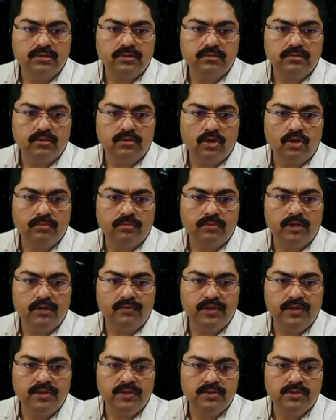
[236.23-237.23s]
Normally
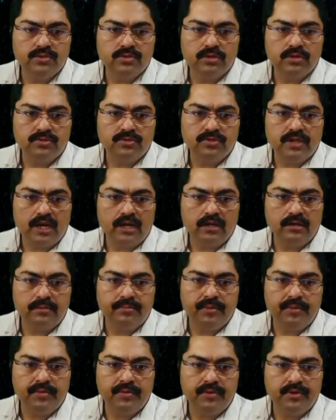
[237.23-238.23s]
we use standard
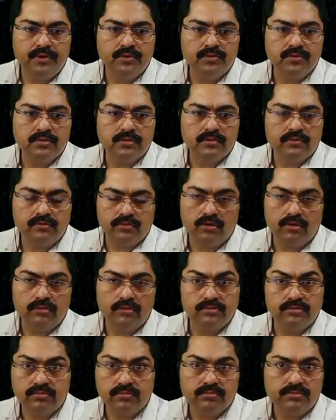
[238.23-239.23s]
primitives for
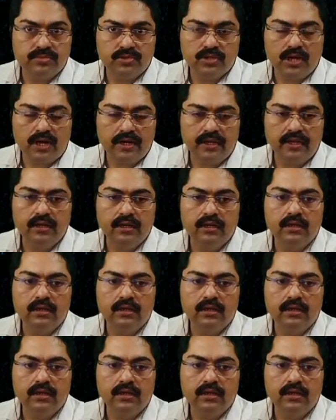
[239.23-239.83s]
starting.